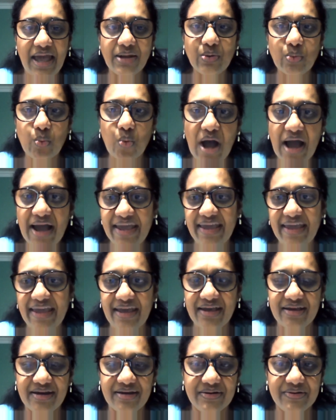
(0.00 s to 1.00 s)
And
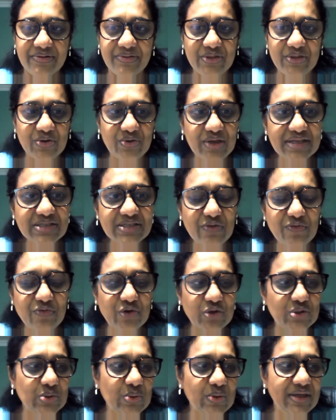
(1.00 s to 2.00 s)
why? The reason
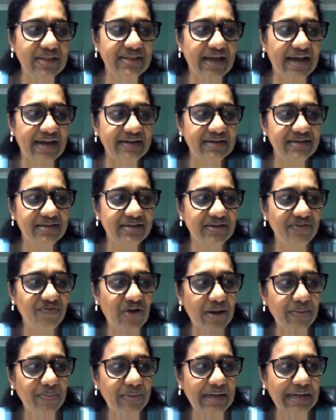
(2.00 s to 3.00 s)
for doing that is
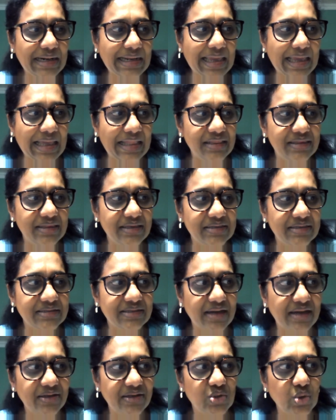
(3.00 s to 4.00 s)
environmental health is
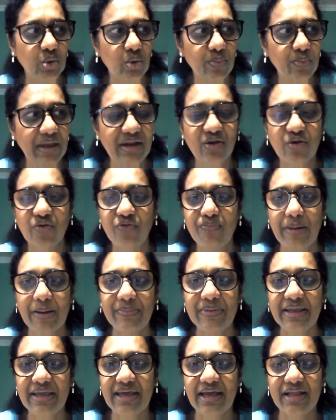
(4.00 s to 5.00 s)
that domain of
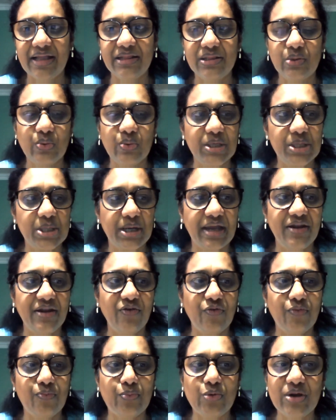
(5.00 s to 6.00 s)
public health, which
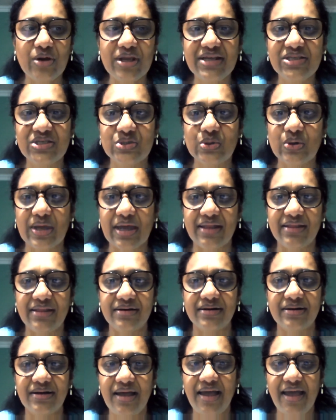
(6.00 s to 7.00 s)
kind of brings
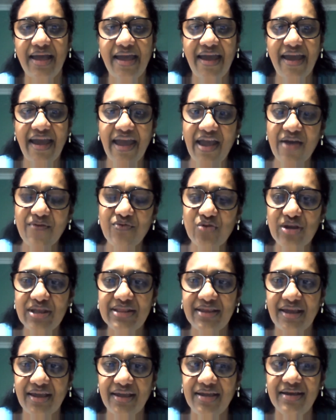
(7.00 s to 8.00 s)
together
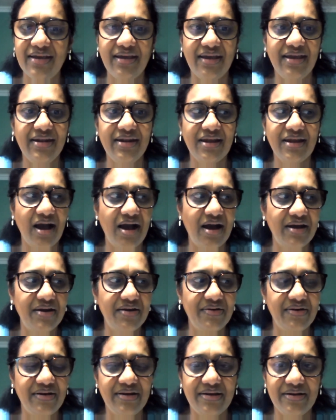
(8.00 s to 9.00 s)
everything in
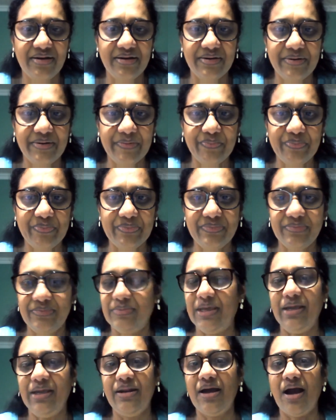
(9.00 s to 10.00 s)
our
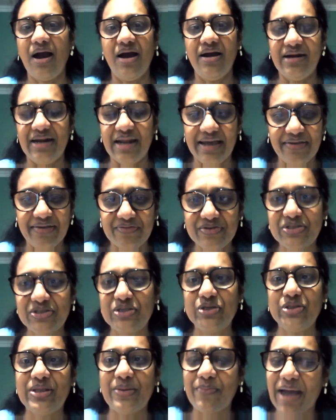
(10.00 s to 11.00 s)

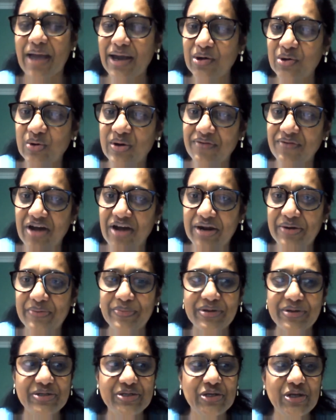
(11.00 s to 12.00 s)
lives, the macro
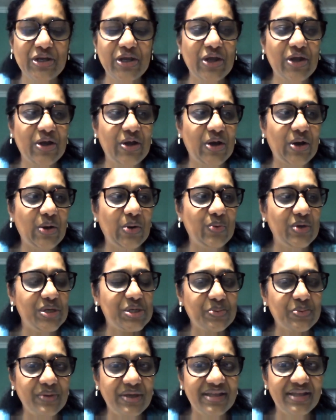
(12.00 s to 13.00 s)
environment,
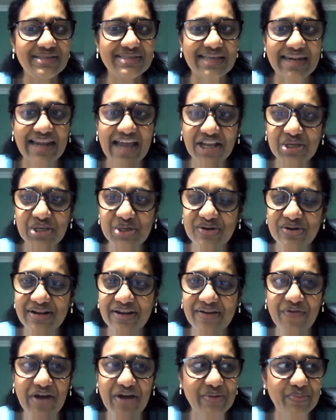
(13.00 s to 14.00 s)
which means the natural
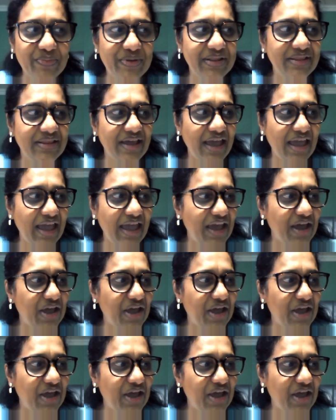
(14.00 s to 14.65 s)
environment, the